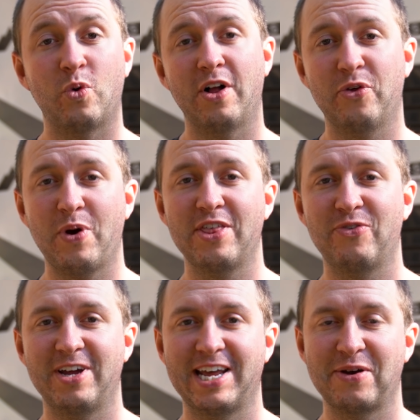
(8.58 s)
While the weather
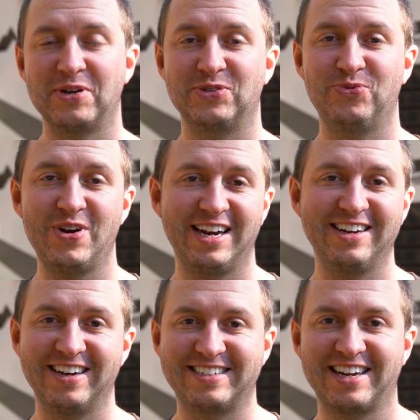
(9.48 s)
right now is really
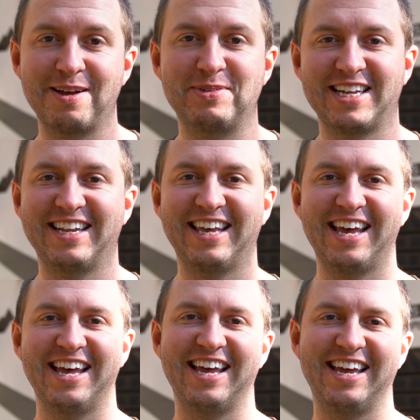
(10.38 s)
nice, I'm standing
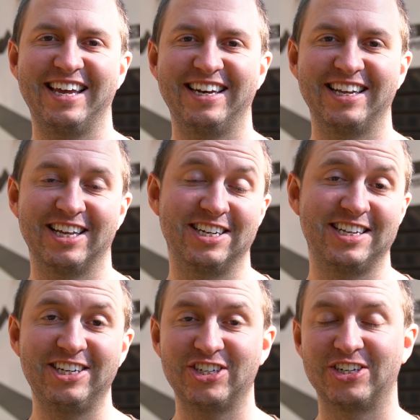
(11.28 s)
here in a
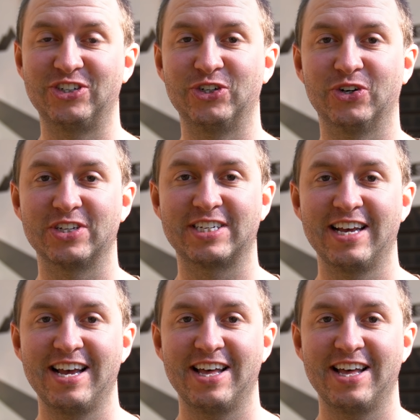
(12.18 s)
t-shirt and shorts.